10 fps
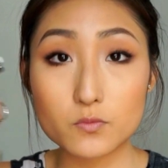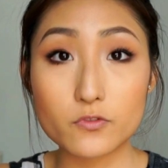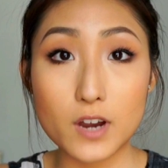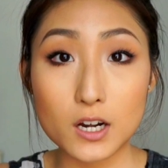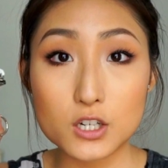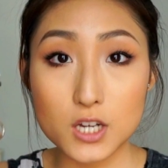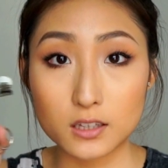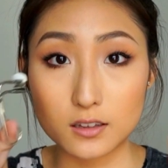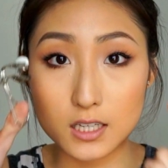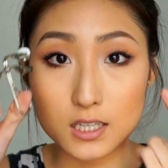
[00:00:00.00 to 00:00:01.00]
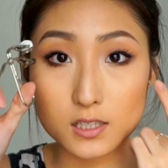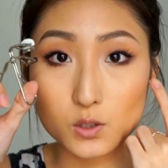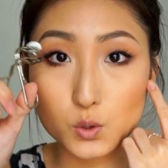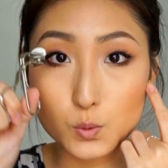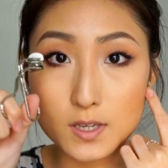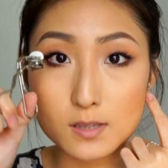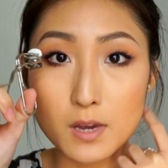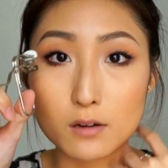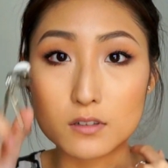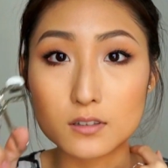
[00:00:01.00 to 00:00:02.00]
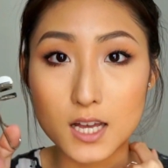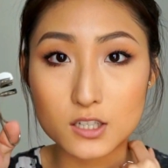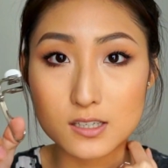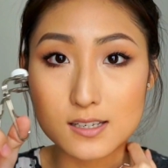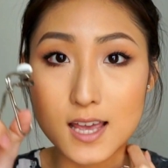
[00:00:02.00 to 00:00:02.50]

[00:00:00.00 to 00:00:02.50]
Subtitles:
very gently squeeze my real lashes